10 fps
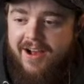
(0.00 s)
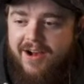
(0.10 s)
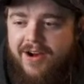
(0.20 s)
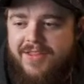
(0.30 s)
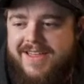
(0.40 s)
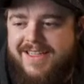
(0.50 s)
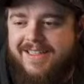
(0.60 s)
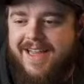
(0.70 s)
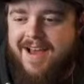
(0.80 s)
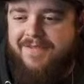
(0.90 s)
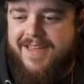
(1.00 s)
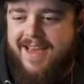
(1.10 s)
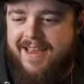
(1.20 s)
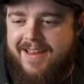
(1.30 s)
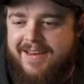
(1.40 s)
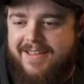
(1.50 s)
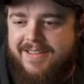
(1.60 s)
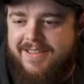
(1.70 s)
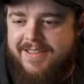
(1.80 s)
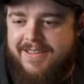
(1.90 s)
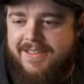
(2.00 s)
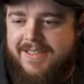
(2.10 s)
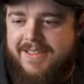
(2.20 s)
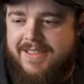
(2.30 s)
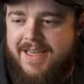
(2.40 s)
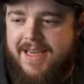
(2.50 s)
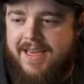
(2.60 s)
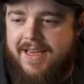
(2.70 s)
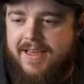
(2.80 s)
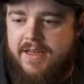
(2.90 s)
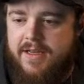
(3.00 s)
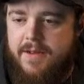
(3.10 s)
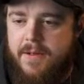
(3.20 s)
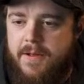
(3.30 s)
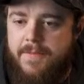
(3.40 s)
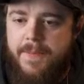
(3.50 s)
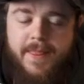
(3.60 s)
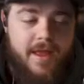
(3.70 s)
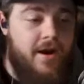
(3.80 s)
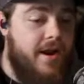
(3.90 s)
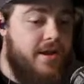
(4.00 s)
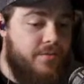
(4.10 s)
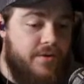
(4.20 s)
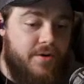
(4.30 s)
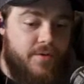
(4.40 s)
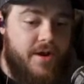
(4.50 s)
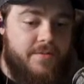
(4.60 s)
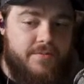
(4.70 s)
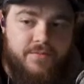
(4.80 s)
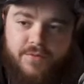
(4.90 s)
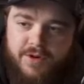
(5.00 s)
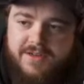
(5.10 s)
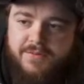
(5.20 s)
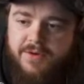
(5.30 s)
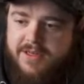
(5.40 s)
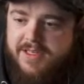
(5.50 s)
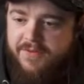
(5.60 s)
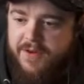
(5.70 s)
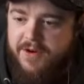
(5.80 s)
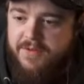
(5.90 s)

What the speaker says: That's a left hand. Dang. All right, we're gonna see if we can do